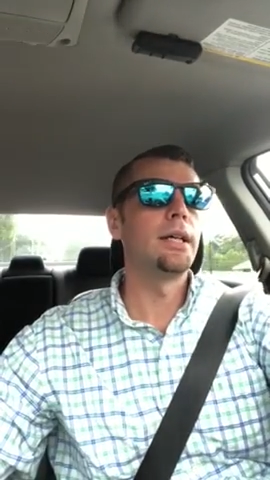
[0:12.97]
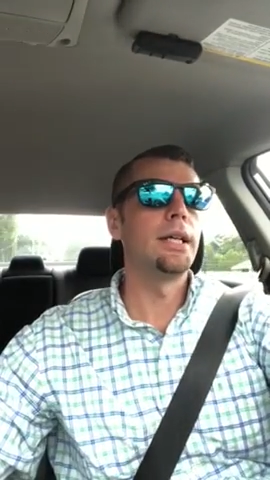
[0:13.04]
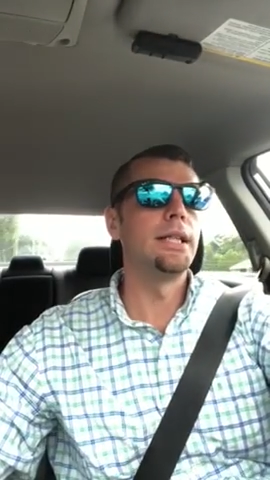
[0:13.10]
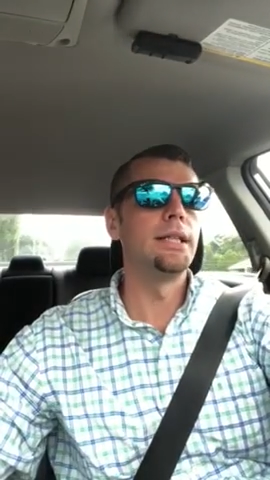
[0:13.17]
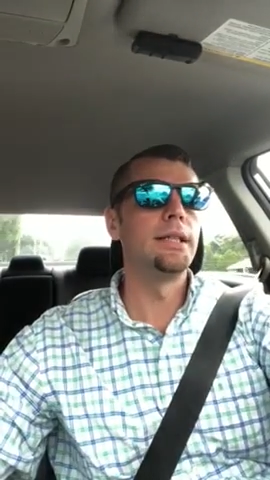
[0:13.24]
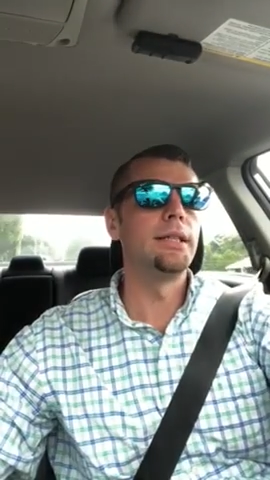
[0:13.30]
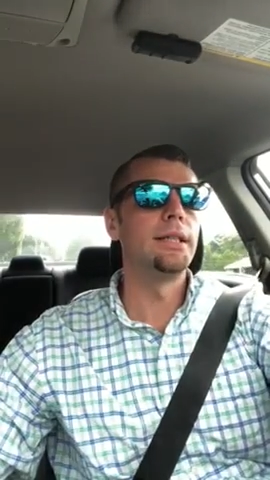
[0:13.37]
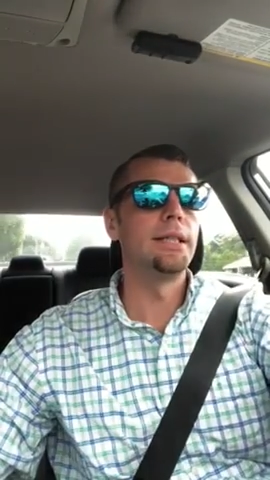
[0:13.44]

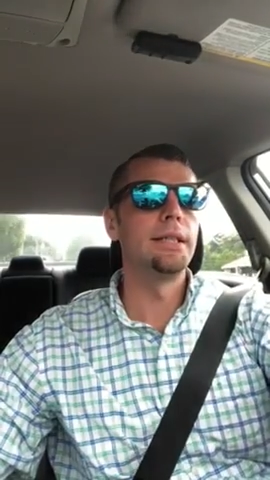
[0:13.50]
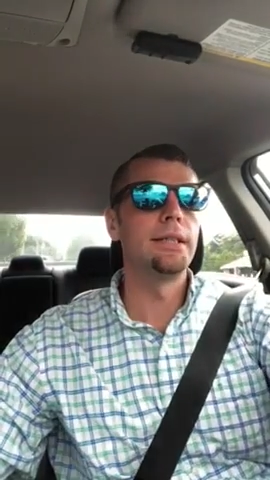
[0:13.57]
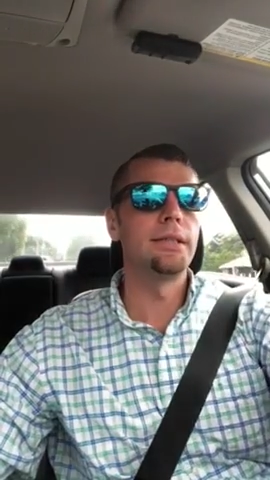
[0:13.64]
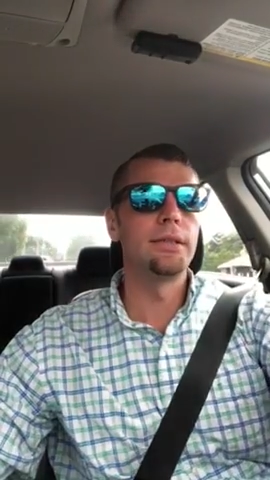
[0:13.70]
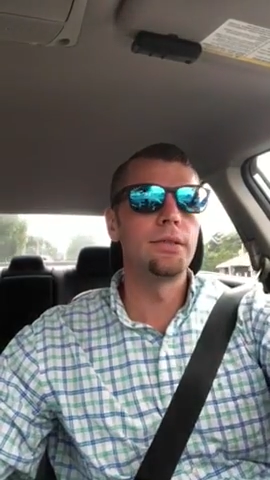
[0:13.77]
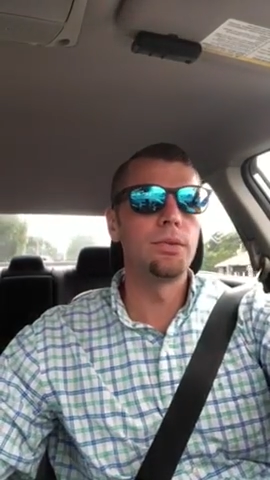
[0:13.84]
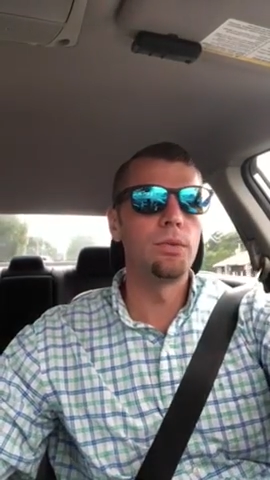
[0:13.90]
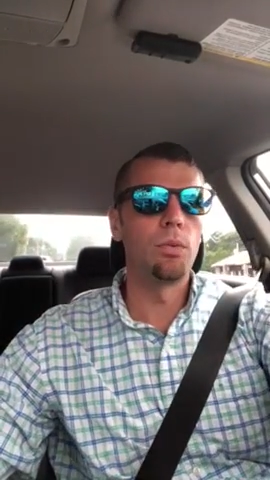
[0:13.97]
and it
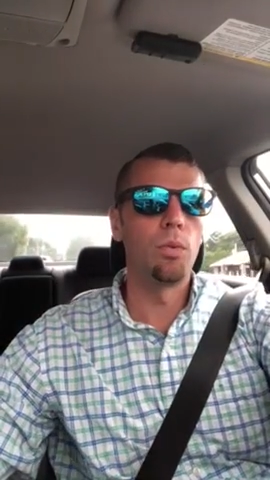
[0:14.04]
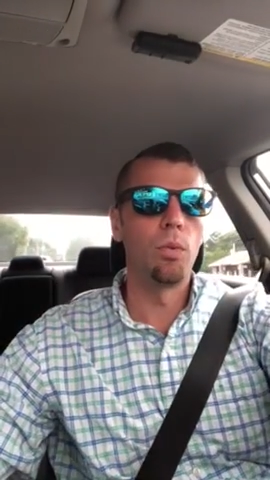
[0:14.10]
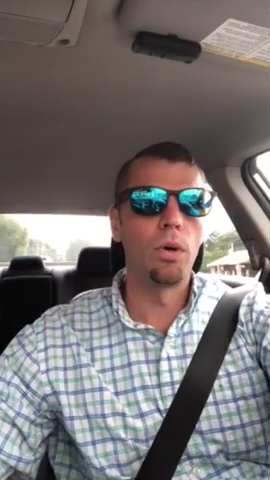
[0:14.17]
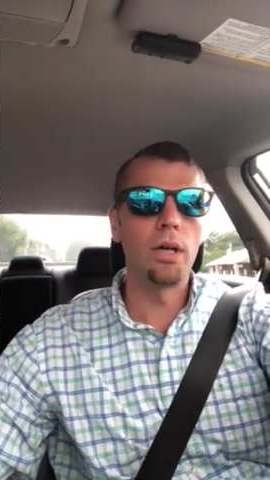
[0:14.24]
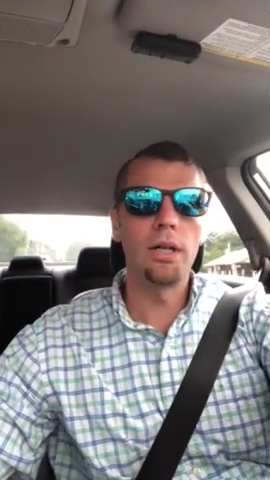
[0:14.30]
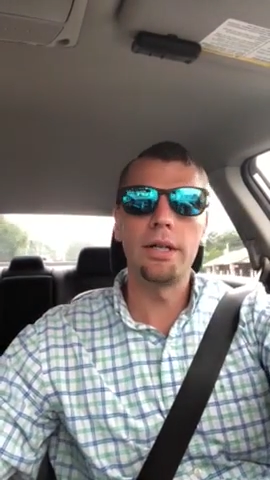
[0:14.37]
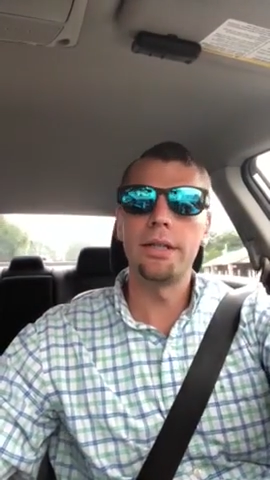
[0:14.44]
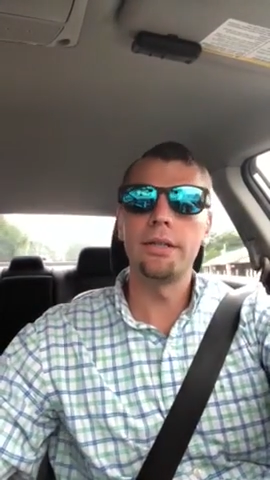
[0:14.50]
is,
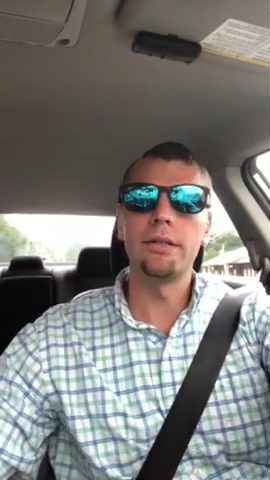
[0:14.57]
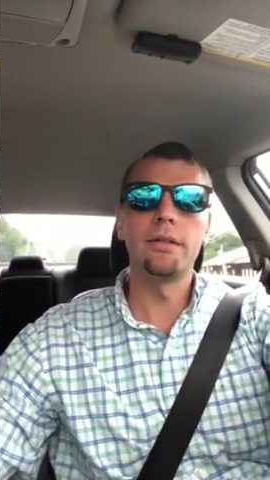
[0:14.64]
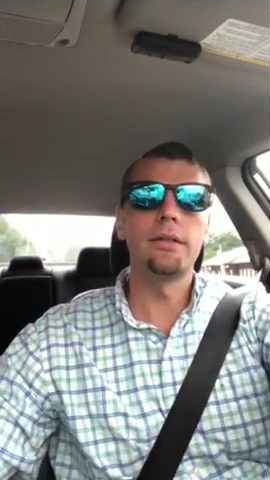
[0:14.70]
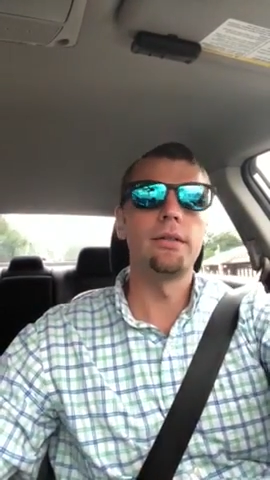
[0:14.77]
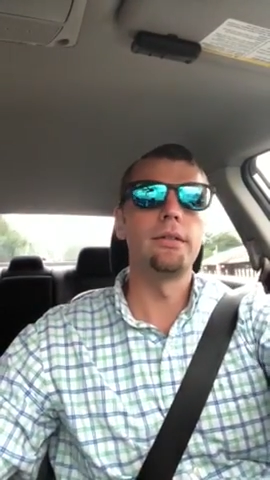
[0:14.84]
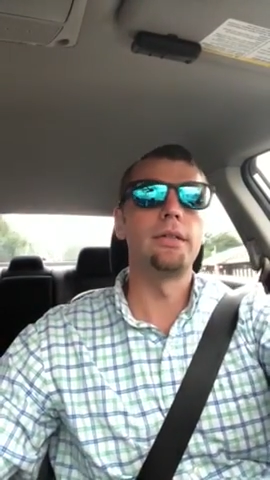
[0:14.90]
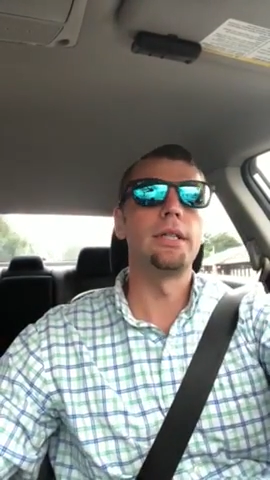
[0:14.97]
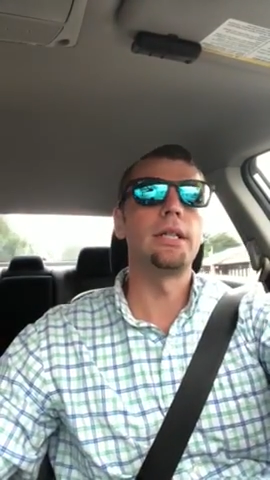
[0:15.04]
what
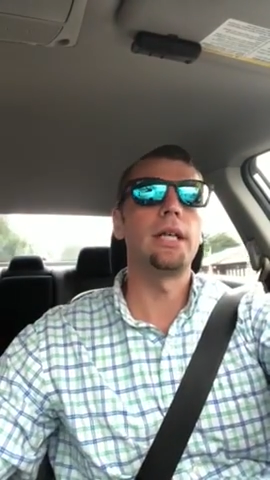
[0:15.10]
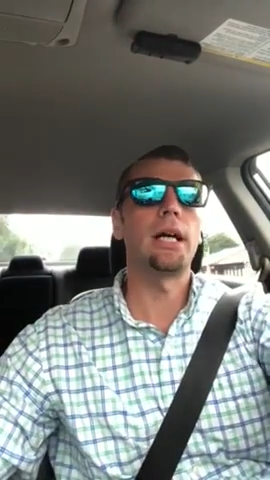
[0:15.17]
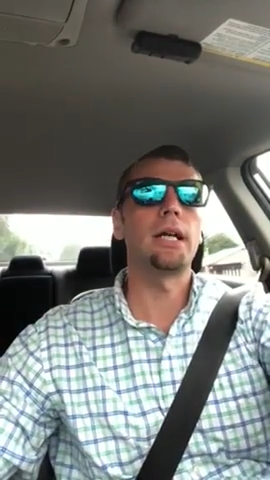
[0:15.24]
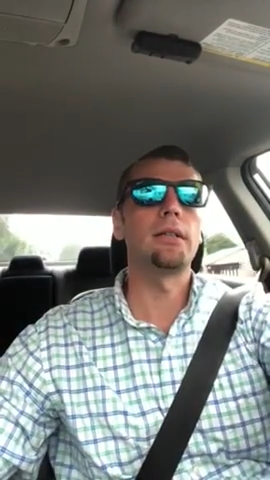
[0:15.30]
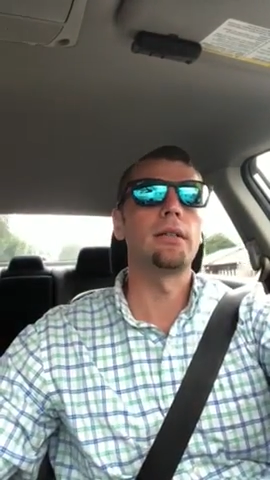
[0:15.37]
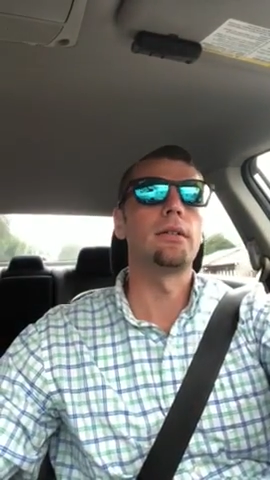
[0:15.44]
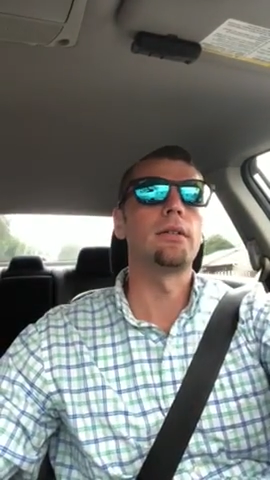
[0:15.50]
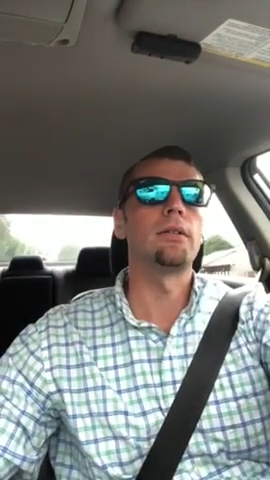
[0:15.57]
did
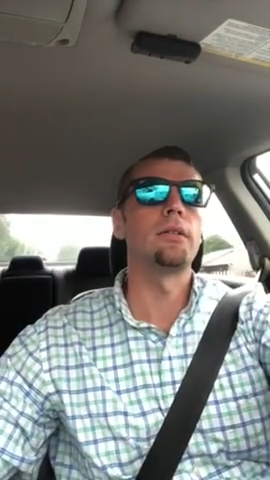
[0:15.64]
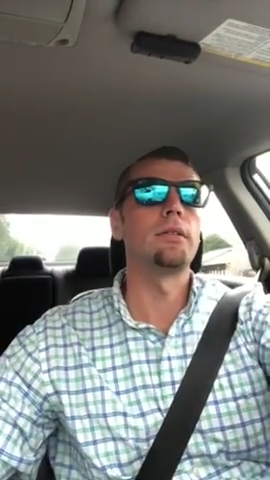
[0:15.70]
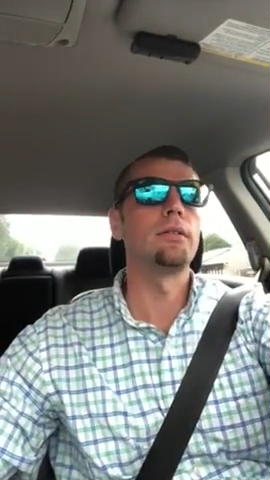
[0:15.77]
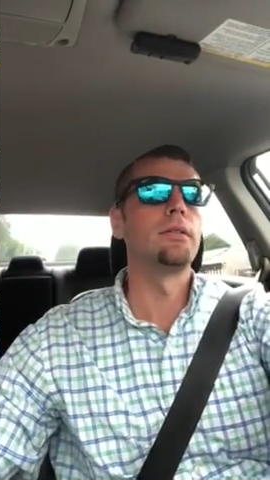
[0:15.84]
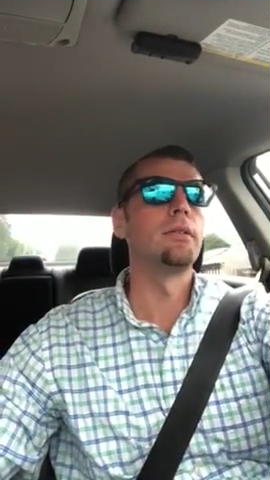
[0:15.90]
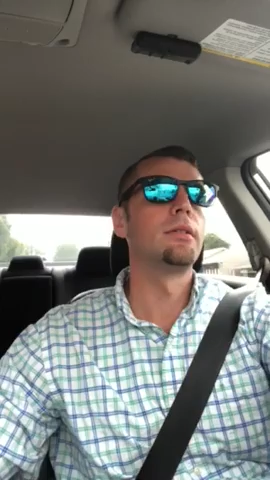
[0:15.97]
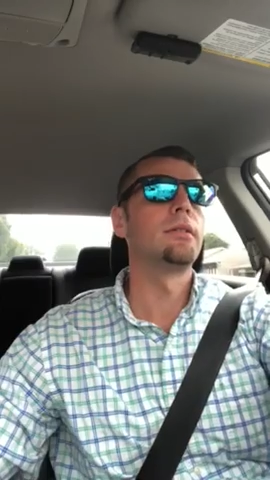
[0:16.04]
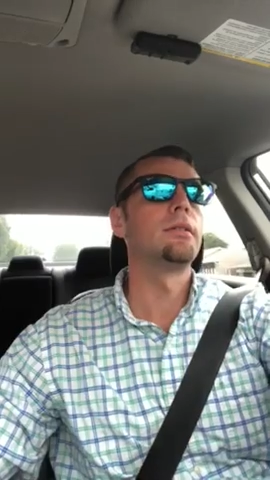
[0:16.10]
I
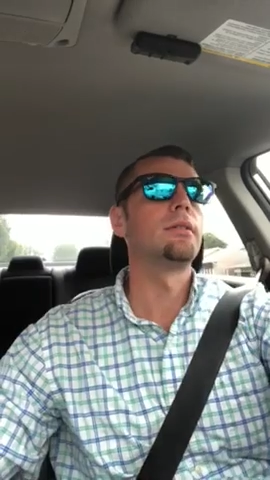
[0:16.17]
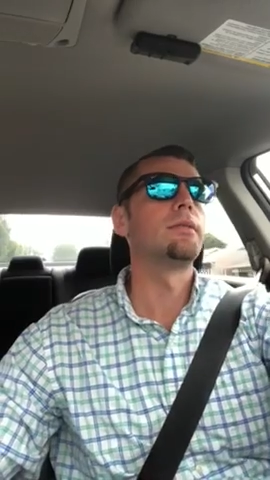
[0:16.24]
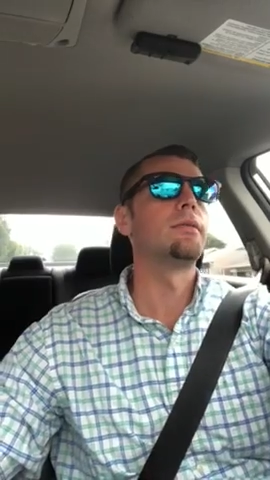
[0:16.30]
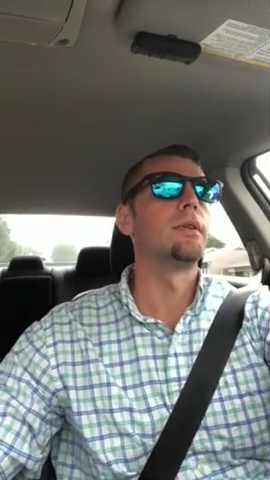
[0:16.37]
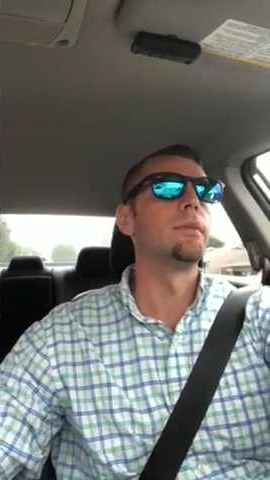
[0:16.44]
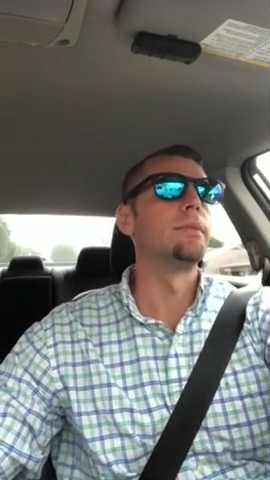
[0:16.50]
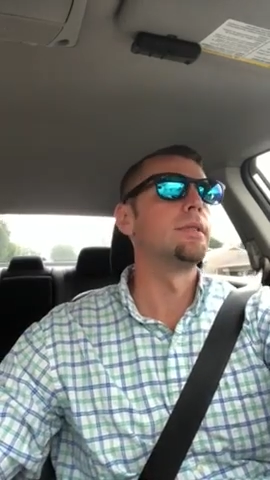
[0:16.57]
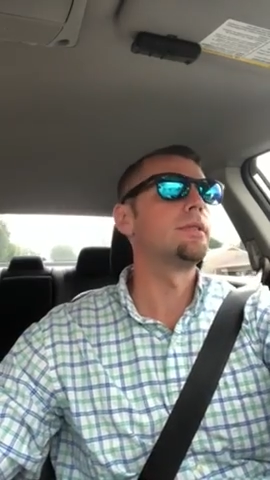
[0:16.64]
learn
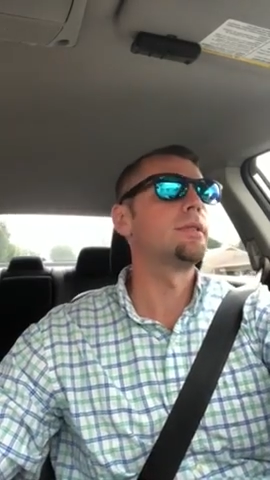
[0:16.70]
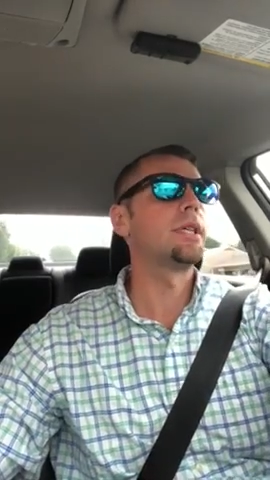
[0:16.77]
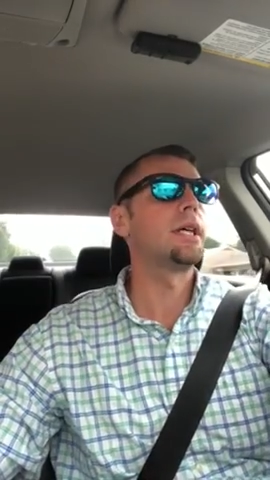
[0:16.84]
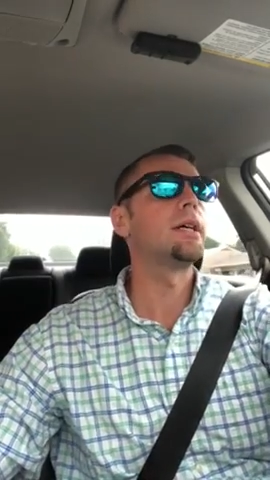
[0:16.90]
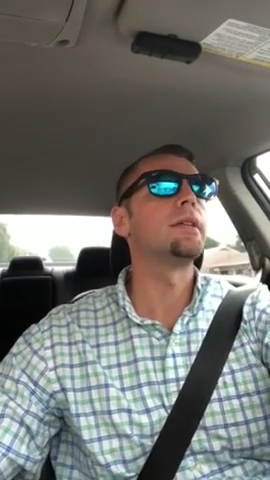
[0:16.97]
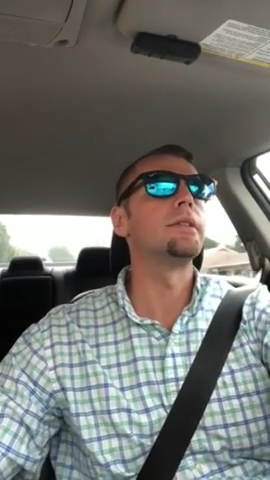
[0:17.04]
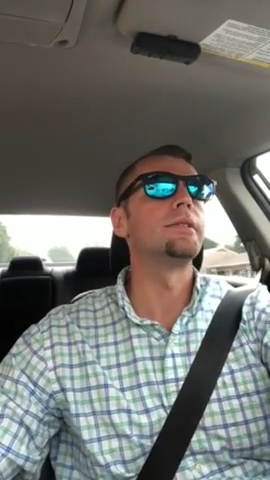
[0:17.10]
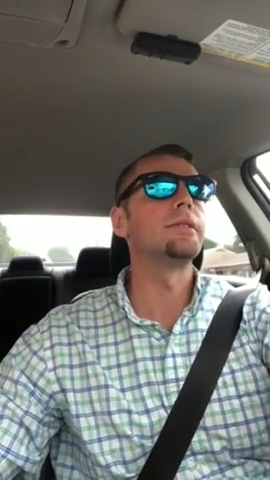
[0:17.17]
from this
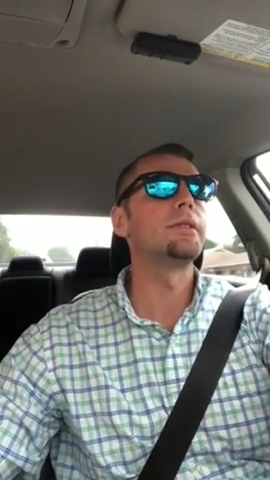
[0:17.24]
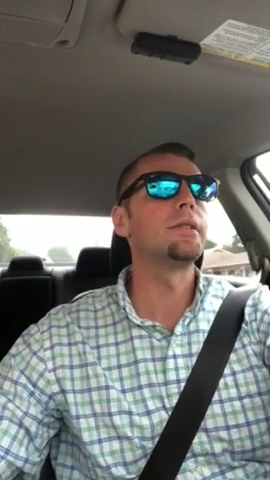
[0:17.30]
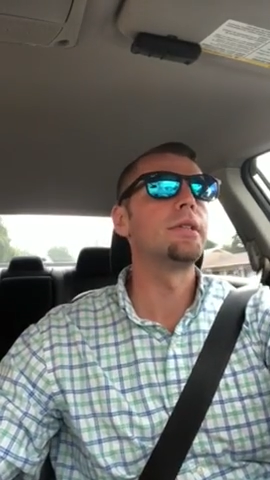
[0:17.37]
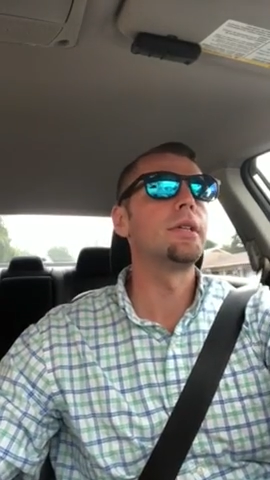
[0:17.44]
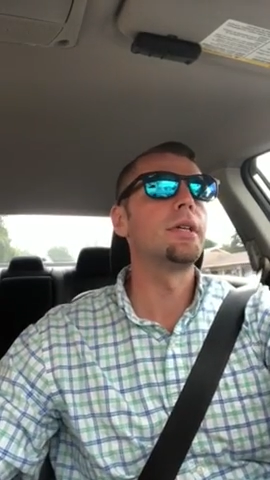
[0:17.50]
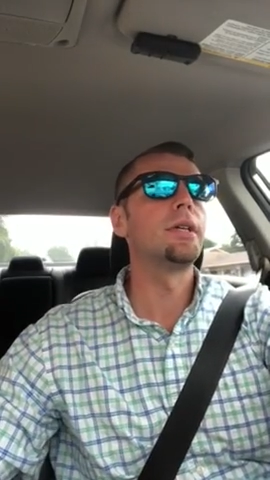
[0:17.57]
challenge?